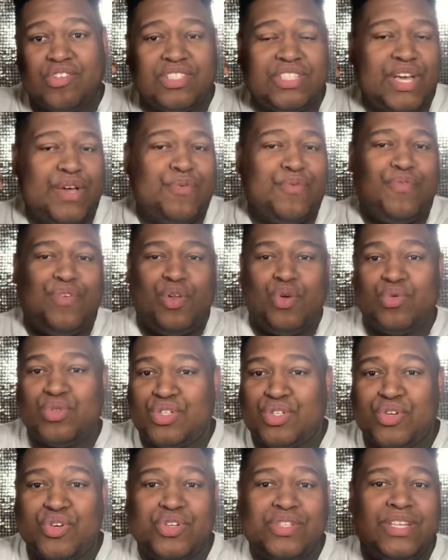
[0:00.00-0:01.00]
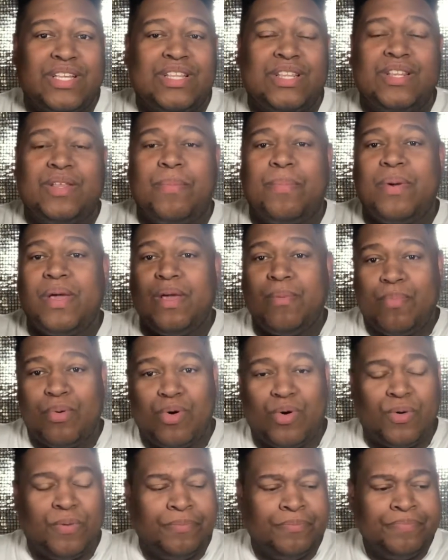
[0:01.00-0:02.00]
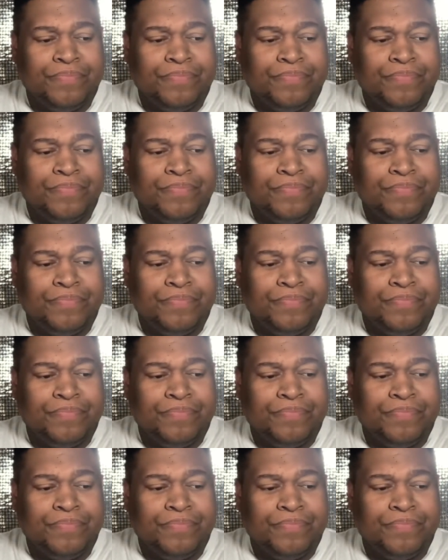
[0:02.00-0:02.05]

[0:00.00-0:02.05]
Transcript: the influencers, and the people